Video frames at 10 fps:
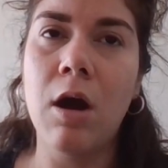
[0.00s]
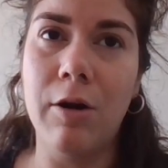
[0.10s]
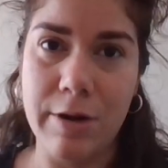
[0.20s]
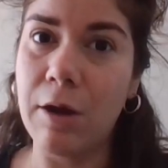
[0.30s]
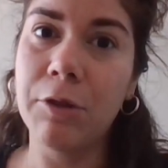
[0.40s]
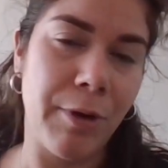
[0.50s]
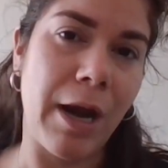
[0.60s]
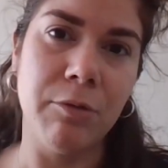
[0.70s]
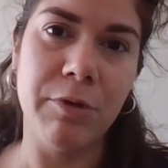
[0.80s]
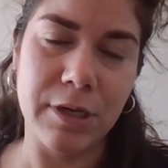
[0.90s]
are now
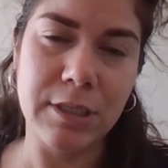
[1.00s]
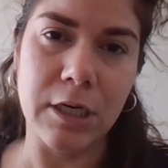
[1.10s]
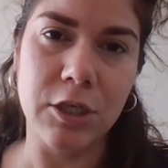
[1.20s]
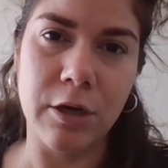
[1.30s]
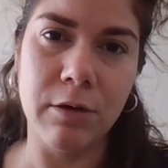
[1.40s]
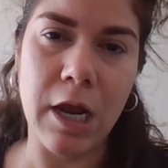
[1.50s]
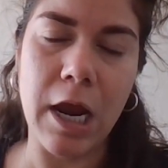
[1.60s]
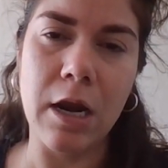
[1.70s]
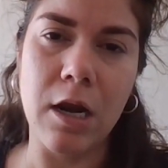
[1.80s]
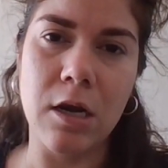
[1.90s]
threatened with extinction.
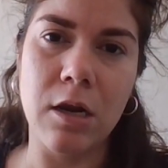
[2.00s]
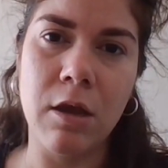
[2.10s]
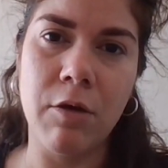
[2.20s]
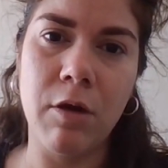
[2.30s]
And